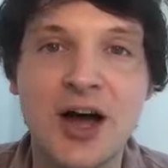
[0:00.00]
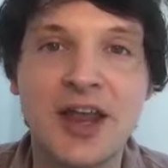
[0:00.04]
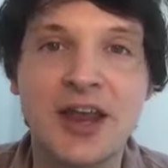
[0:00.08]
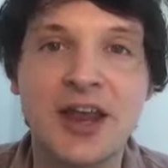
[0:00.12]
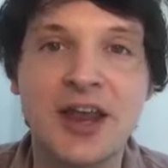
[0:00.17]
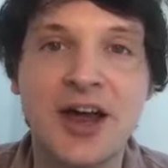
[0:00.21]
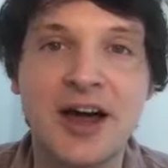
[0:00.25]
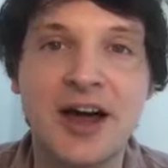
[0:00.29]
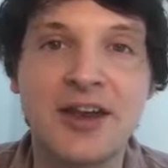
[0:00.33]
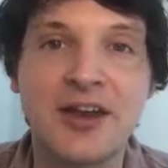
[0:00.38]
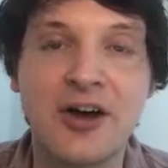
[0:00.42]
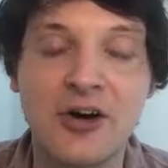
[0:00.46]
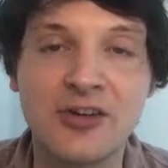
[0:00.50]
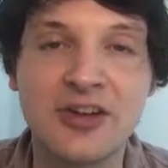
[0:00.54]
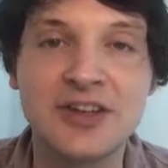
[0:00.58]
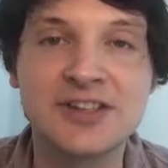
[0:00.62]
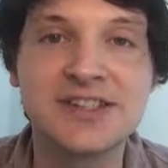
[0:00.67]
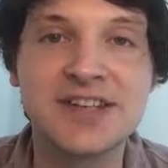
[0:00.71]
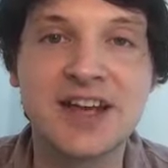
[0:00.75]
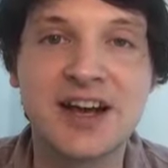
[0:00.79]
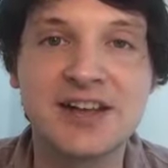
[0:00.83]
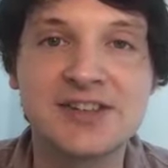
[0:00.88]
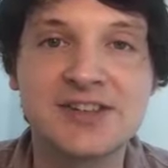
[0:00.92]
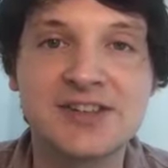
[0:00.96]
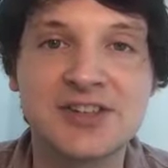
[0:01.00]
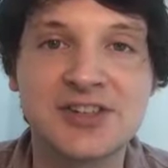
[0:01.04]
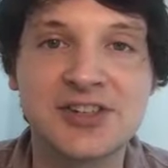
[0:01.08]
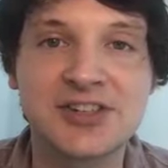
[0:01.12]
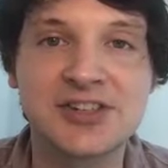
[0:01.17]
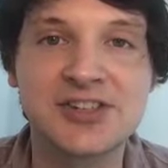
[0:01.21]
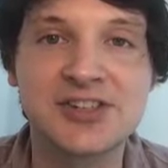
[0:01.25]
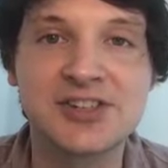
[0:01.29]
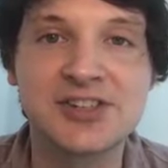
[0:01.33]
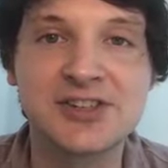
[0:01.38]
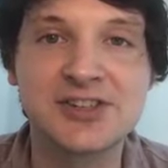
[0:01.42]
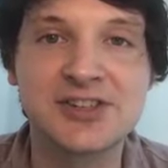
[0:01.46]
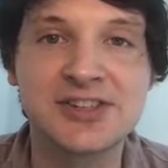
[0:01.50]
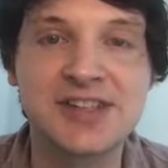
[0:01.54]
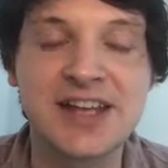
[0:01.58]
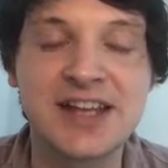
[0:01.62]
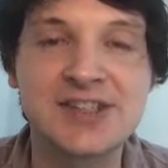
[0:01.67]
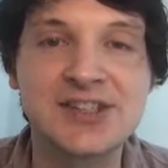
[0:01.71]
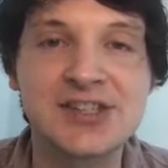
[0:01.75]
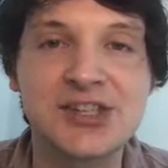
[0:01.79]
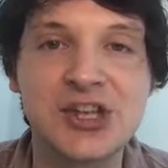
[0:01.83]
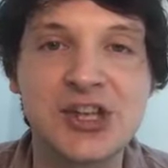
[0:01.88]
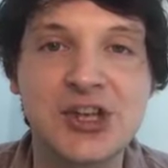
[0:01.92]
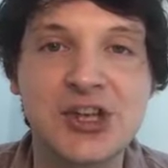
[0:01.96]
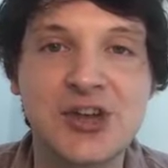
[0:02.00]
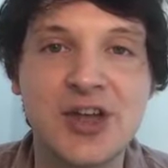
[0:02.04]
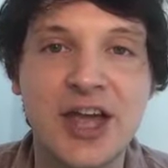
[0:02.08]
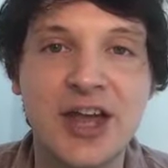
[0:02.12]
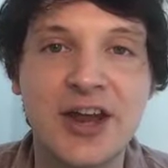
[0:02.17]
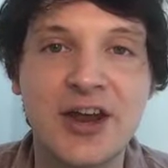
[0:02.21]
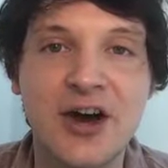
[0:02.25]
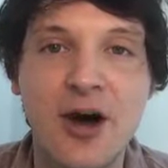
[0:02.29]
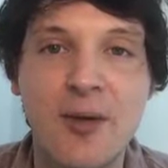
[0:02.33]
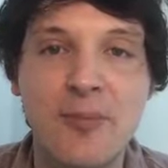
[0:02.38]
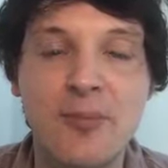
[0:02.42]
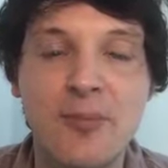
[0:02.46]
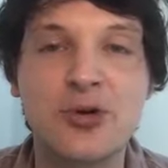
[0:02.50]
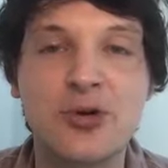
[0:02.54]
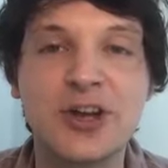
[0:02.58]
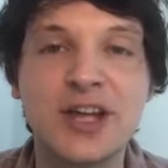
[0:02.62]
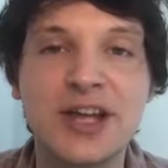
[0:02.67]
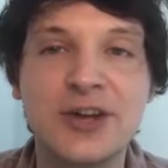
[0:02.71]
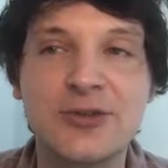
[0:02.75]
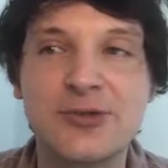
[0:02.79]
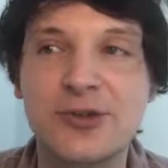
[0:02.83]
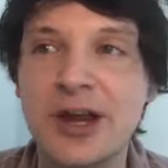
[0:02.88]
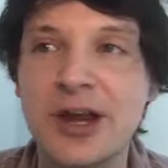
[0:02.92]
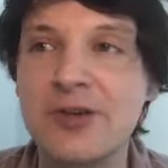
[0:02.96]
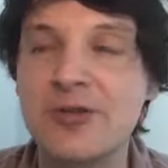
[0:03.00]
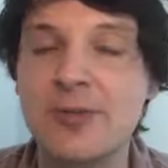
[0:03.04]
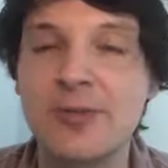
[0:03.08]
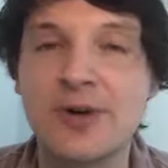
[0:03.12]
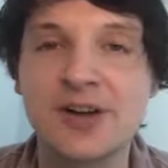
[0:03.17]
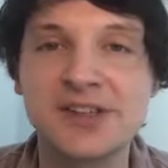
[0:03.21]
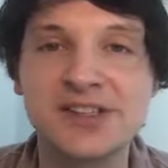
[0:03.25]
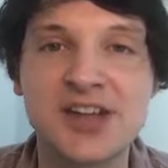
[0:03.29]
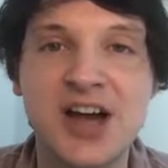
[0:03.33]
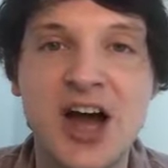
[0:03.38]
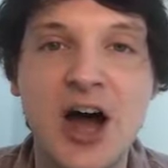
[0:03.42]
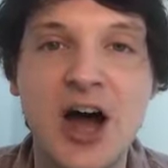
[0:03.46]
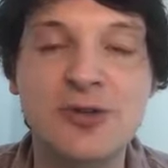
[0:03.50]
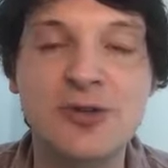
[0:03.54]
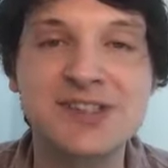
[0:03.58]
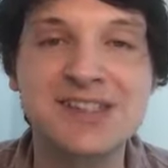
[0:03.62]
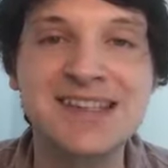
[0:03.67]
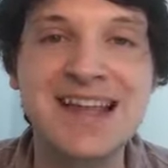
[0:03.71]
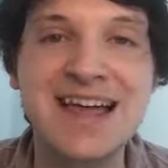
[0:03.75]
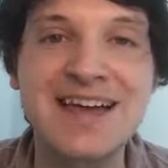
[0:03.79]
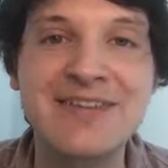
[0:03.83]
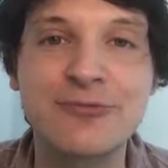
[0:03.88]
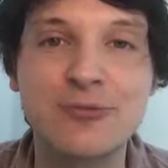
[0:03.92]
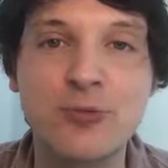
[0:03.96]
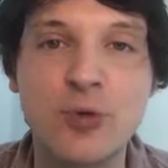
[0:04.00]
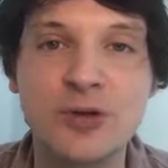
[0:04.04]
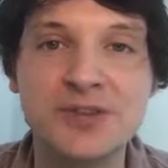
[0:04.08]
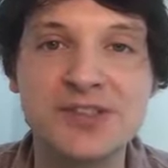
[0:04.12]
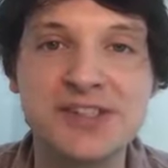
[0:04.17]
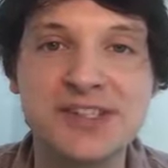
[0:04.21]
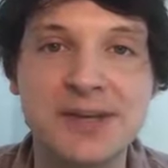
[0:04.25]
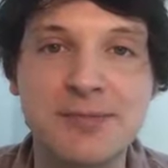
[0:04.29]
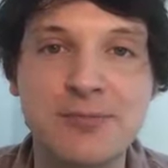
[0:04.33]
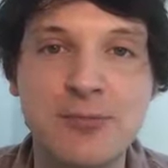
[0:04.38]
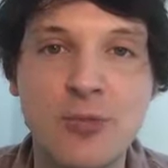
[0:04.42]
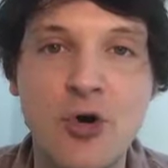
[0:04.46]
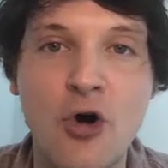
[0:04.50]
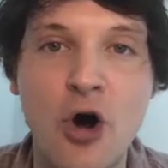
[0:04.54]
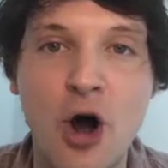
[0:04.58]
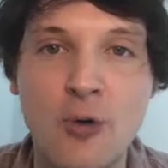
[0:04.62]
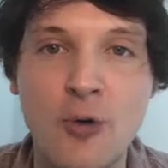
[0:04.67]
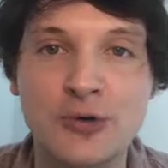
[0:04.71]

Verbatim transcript: And, and honestly, as I just said to you in our pre green room, I was like, I was left wanting more.